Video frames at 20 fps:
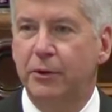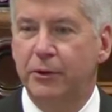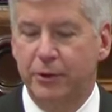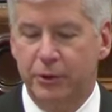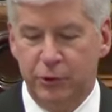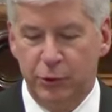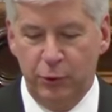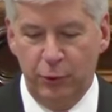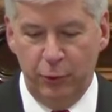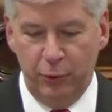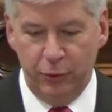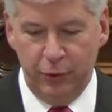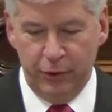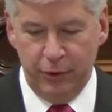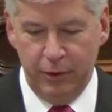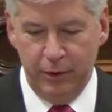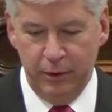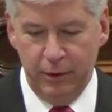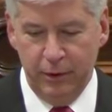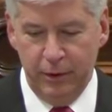have decided that
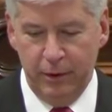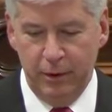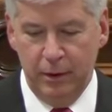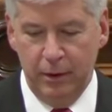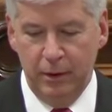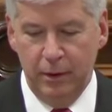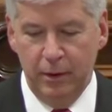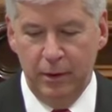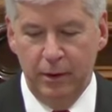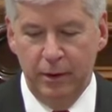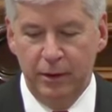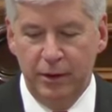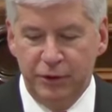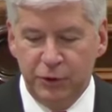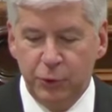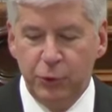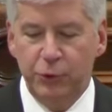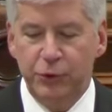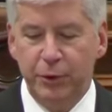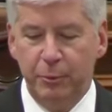the best solution to
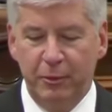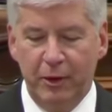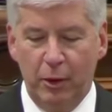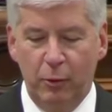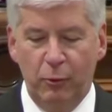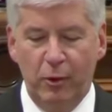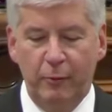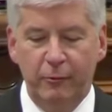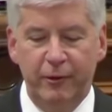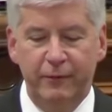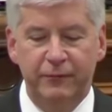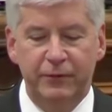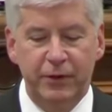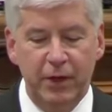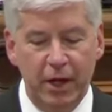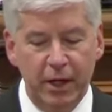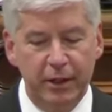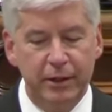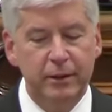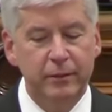this problem is
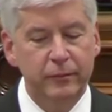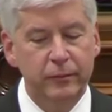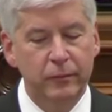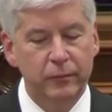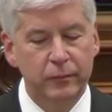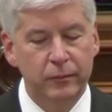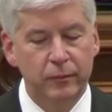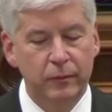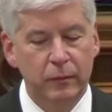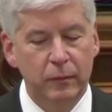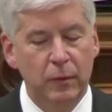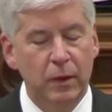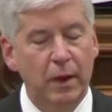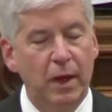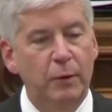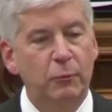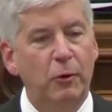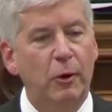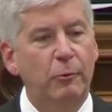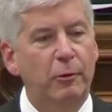to dismantle the
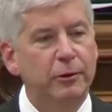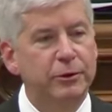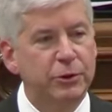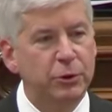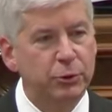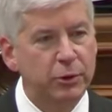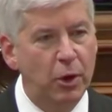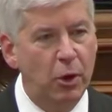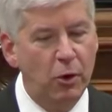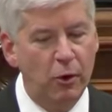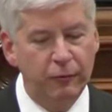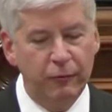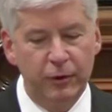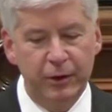Clean Water Act.